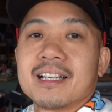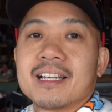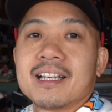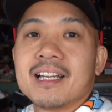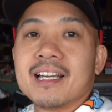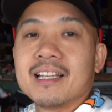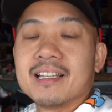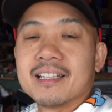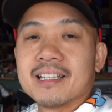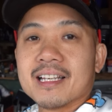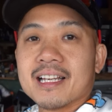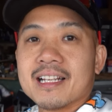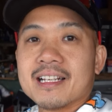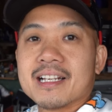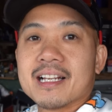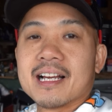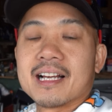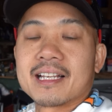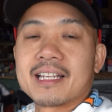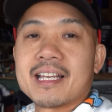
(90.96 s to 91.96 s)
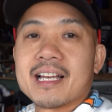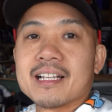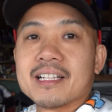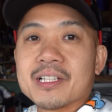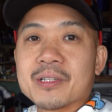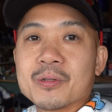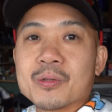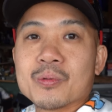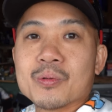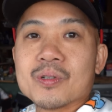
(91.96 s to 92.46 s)
and then
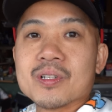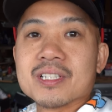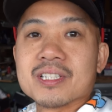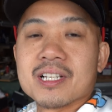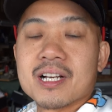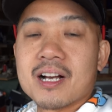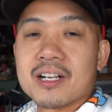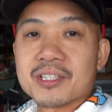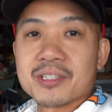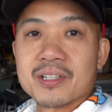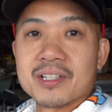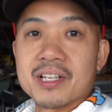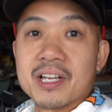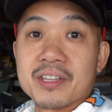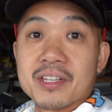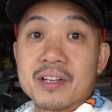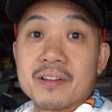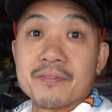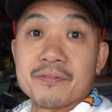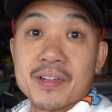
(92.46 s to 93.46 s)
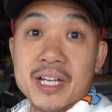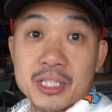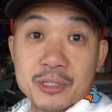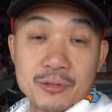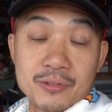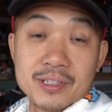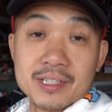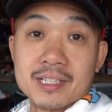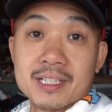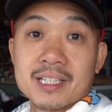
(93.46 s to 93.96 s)
Kelly, who is also another
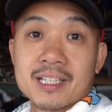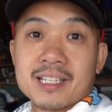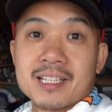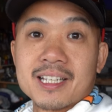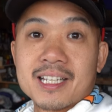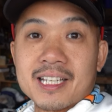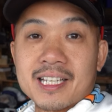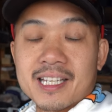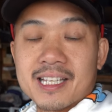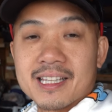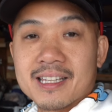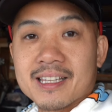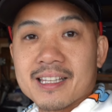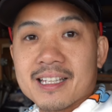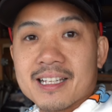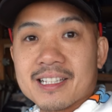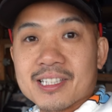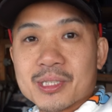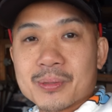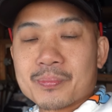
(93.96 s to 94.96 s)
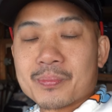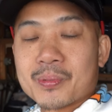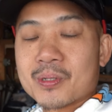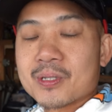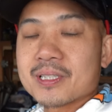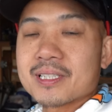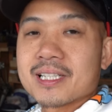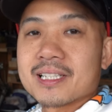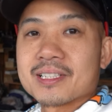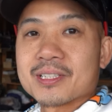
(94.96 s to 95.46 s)
veteran in the
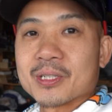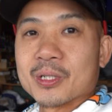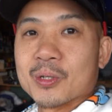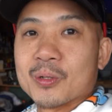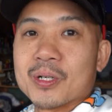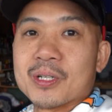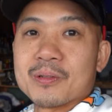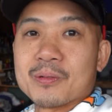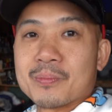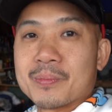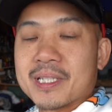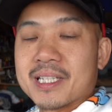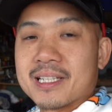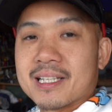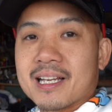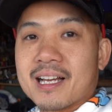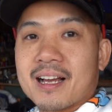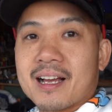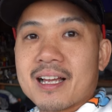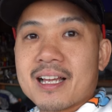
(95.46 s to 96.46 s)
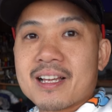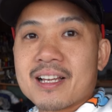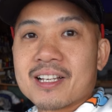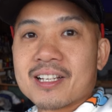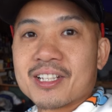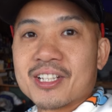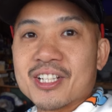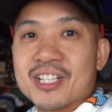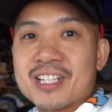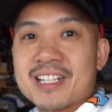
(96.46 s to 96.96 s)
sport. So it'll be
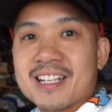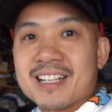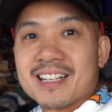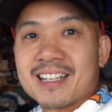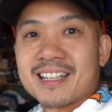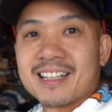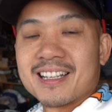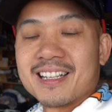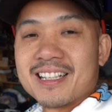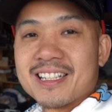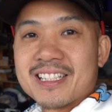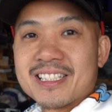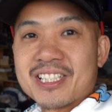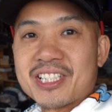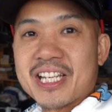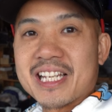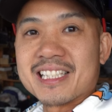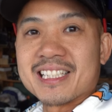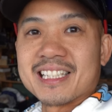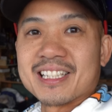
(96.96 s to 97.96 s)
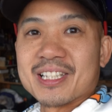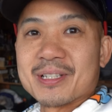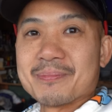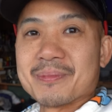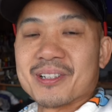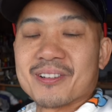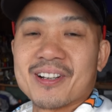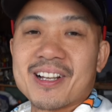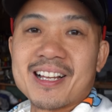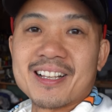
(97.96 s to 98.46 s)
good chasing
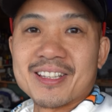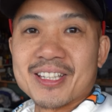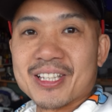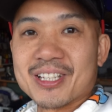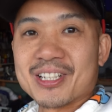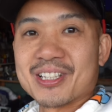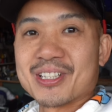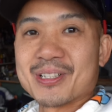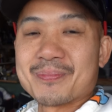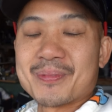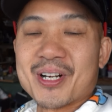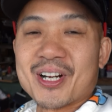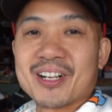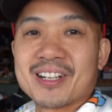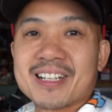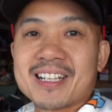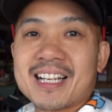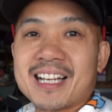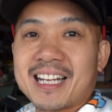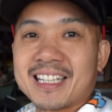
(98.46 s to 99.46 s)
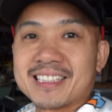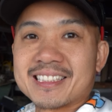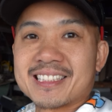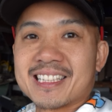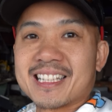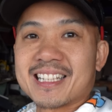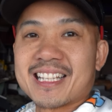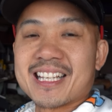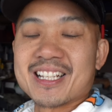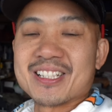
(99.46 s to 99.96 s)
them around the park
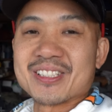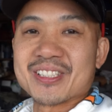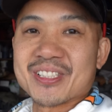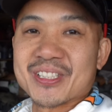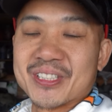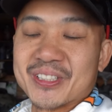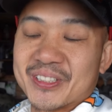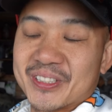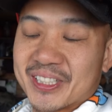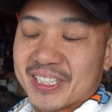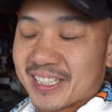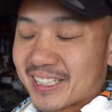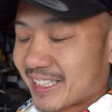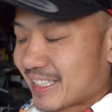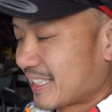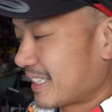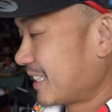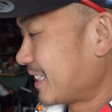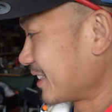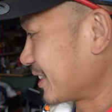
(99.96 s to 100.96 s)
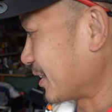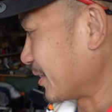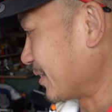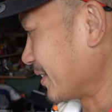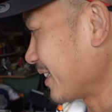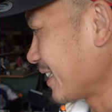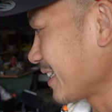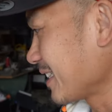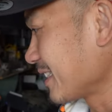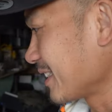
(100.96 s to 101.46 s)
at Kelso. So
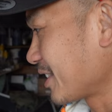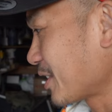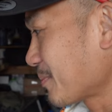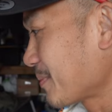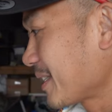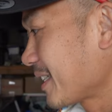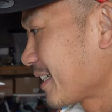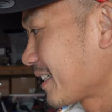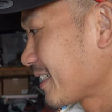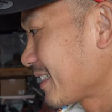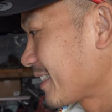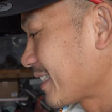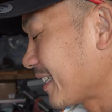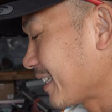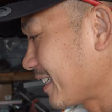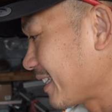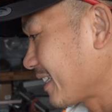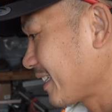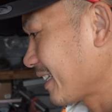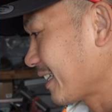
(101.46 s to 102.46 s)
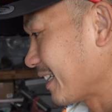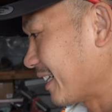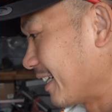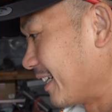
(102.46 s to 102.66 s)
yeah, it should be a good day.